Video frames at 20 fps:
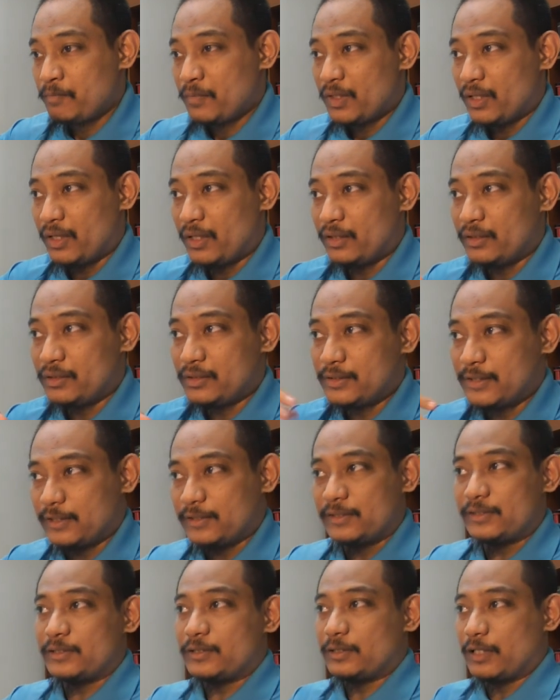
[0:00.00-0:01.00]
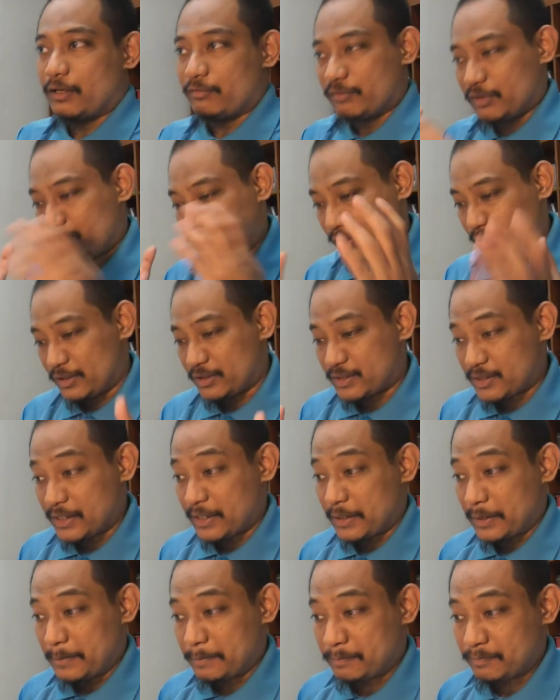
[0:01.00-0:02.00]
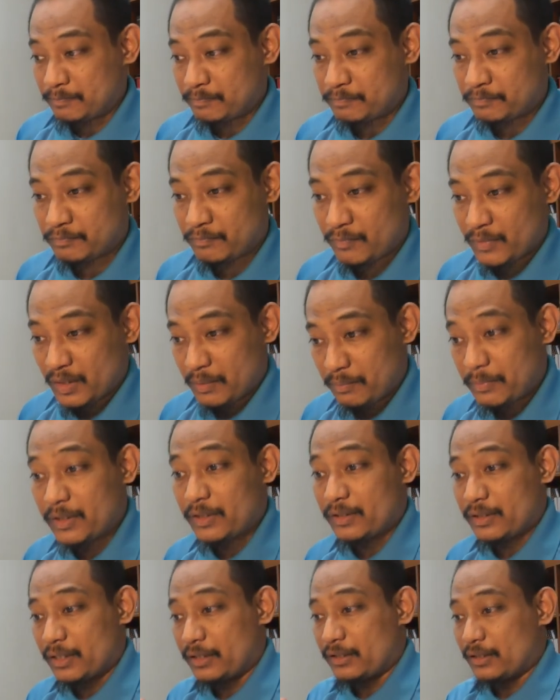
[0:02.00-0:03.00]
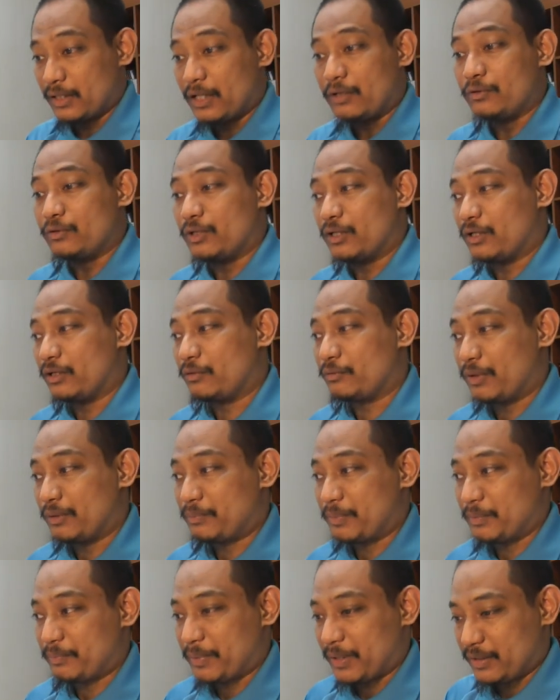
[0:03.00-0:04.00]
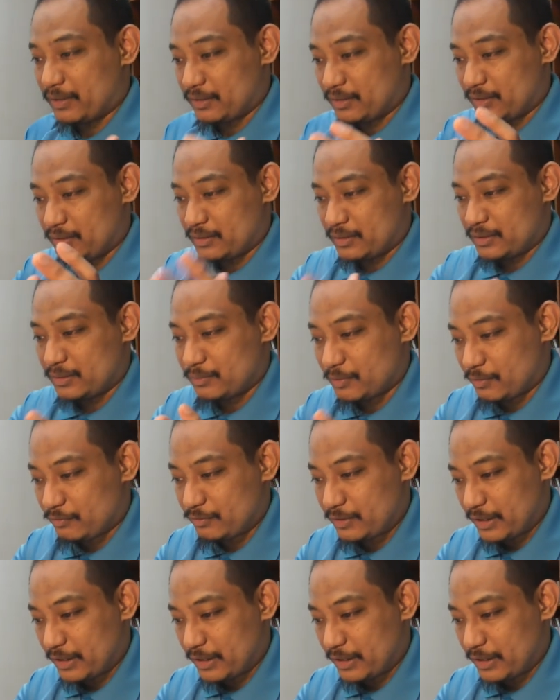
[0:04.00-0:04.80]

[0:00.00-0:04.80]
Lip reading: And just after you understand, meaning that now you are well prepared in terms of